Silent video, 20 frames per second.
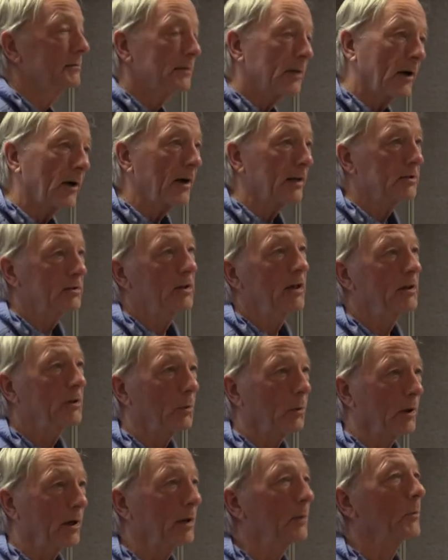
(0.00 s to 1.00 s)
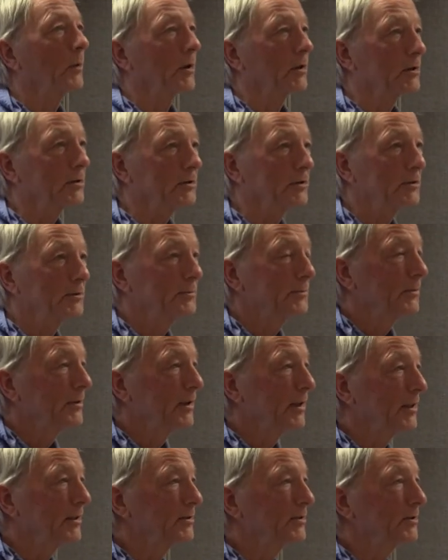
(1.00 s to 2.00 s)
no, that's not the way it works.
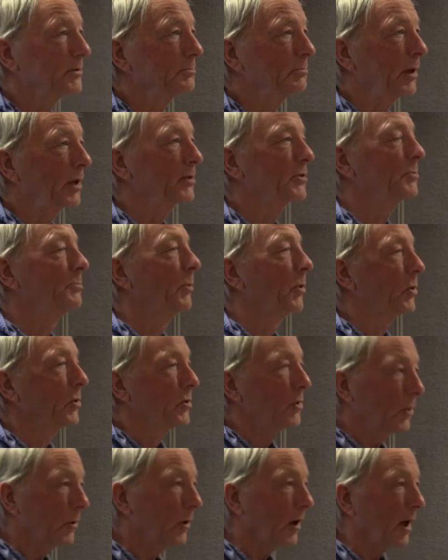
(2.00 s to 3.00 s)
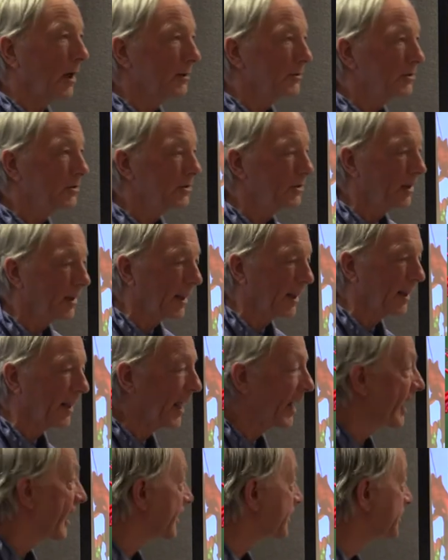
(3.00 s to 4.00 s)
It's much more nuanced than
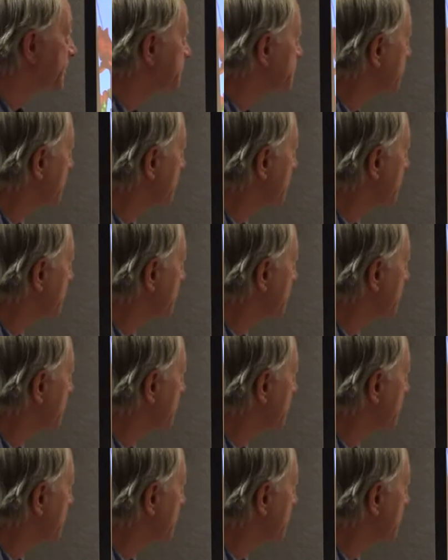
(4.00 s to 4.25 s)
that.